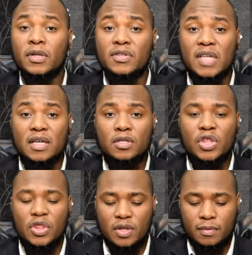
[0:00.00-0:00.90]
The
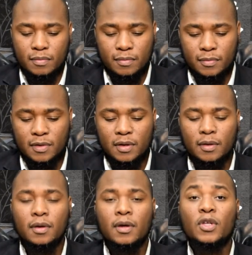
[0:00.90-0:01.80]
sixth,
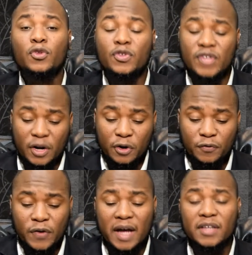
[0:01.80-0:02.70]
to
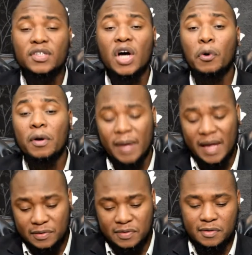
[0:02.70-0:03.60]
sacrifice our
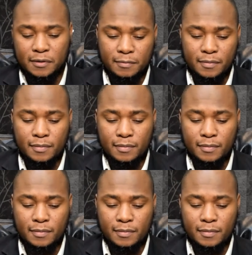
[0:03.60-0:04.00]
best.